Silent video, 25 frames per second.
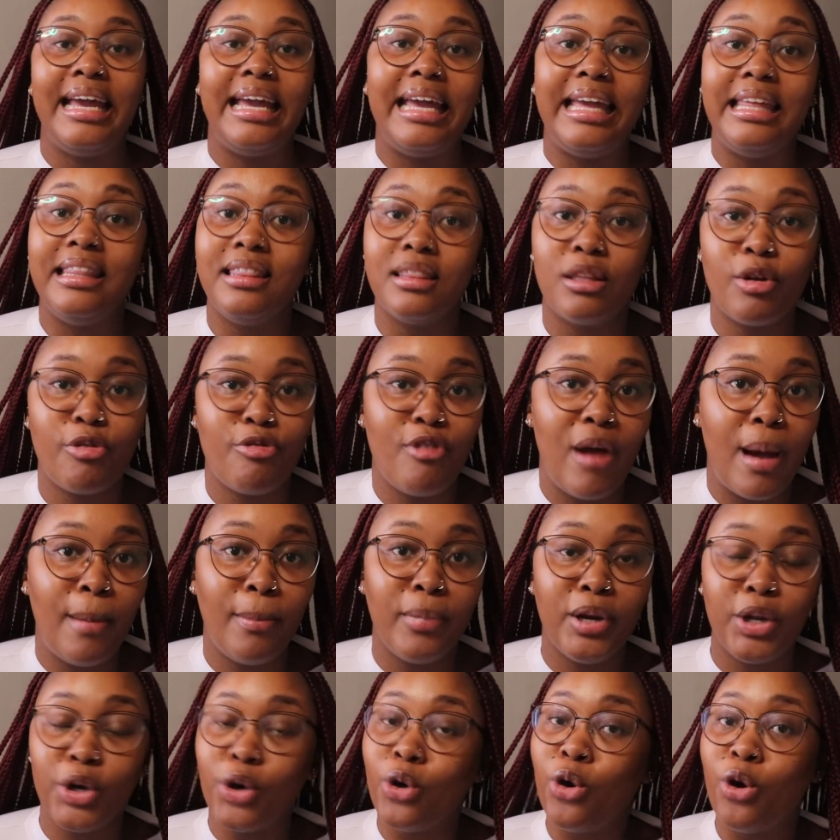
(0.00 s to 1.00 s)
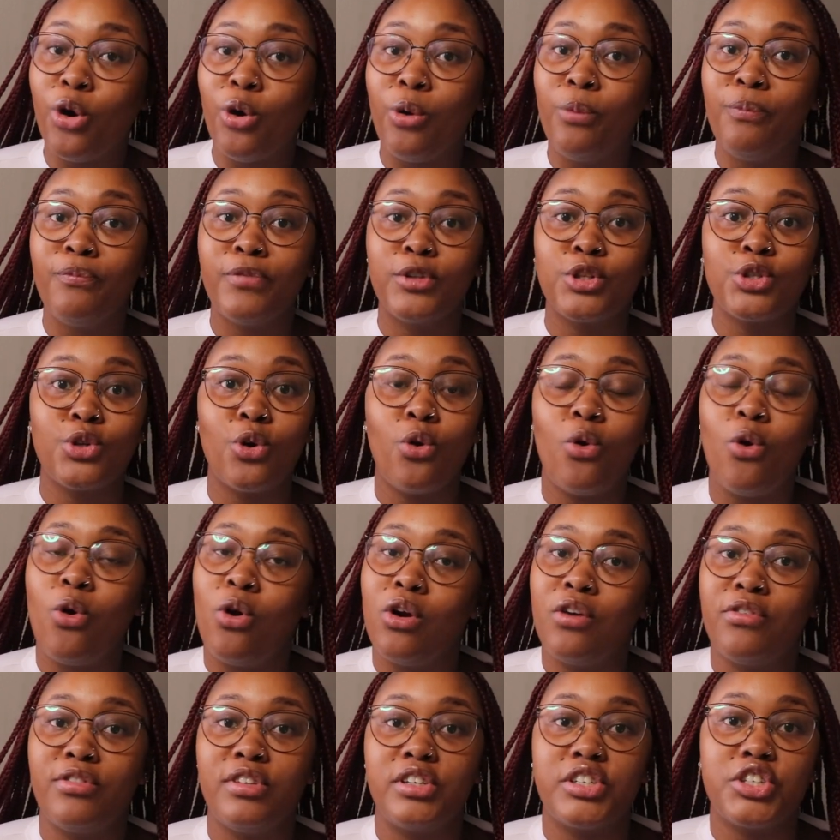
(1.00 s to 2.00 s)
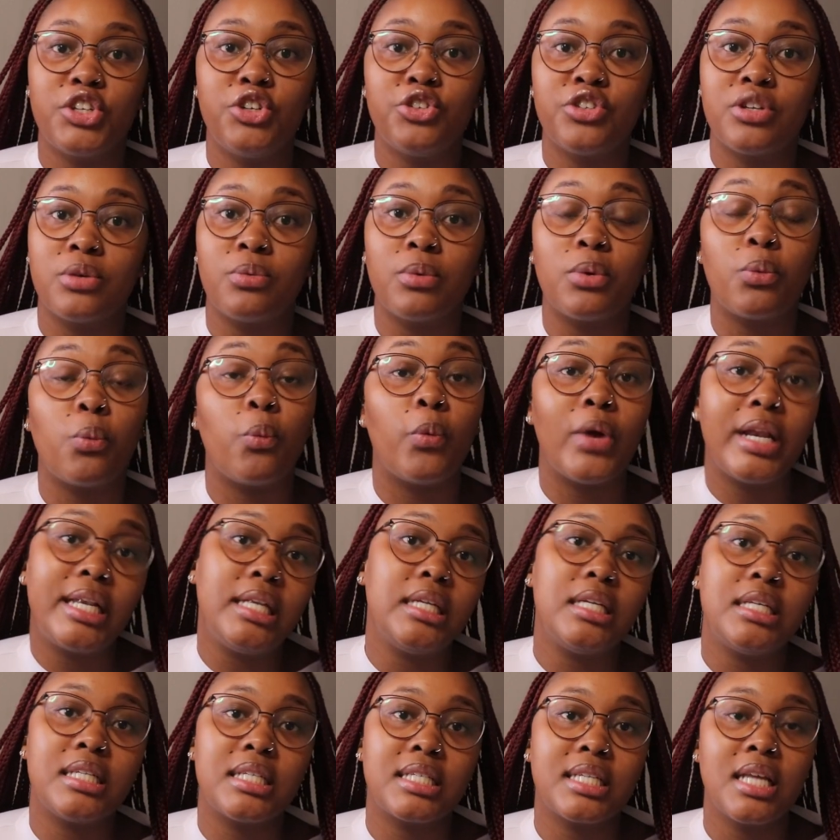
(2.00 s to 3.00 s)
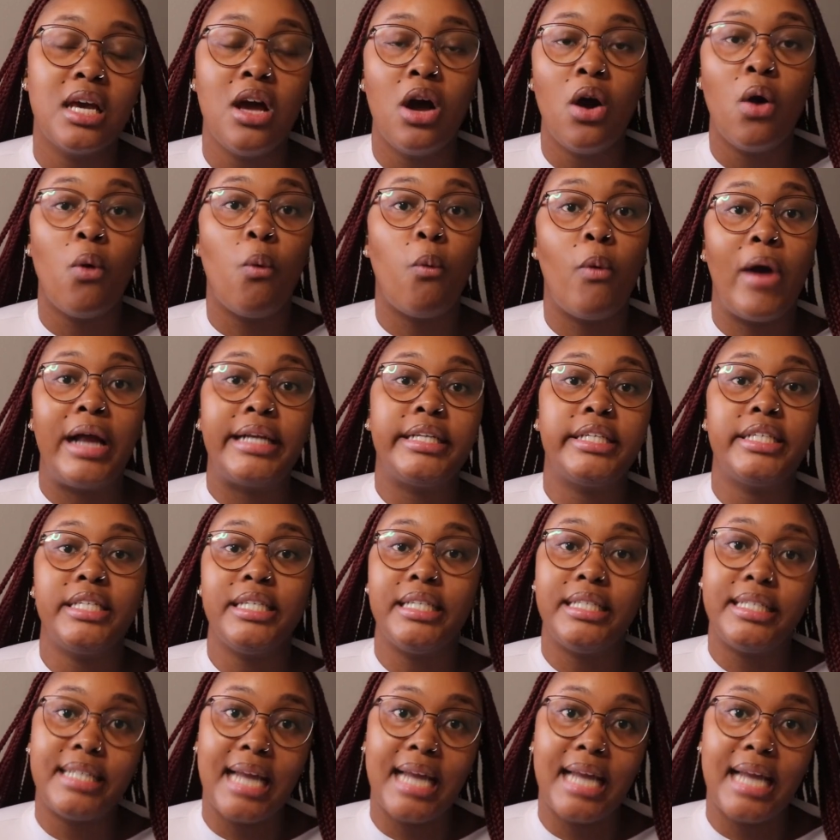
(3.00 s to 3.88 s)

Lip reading: in the family home, so all of the children would witness what she